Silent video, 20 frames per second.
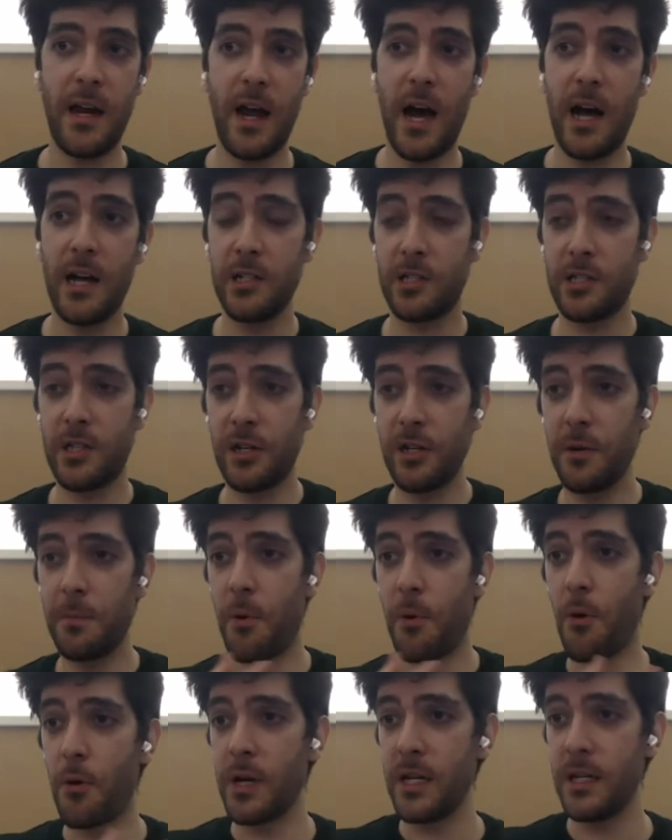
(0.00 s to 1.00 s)
Then
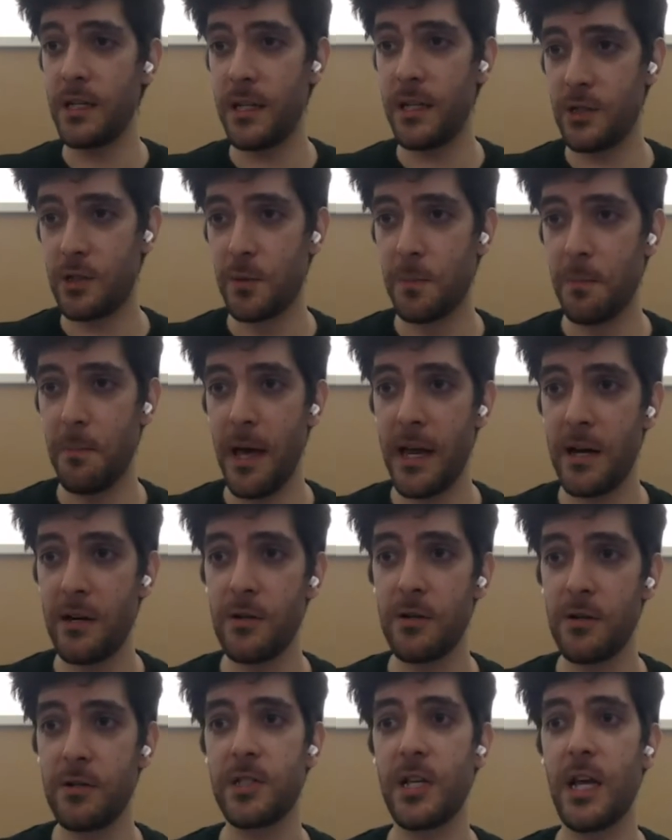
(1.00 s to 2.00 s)
I started porting
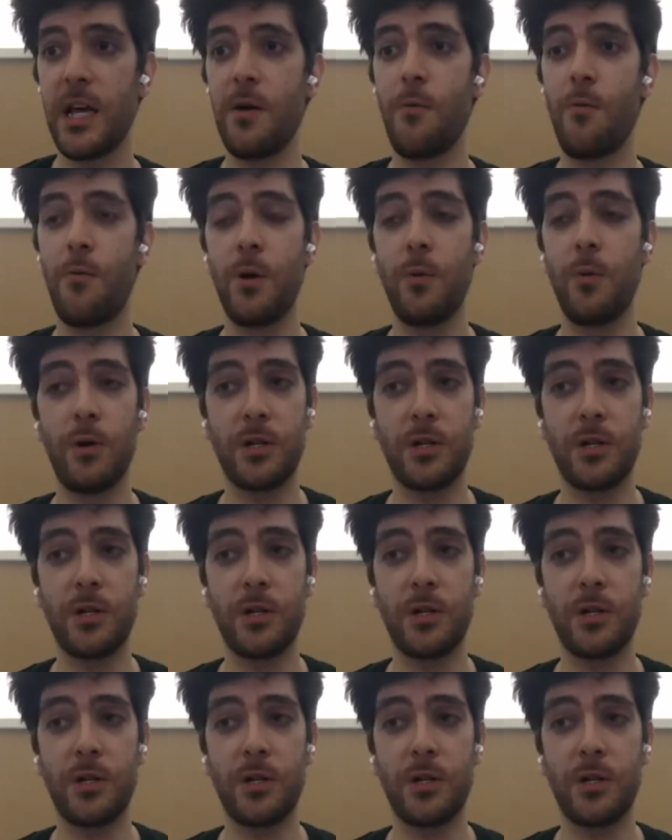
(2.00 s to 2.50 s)
that to Metals,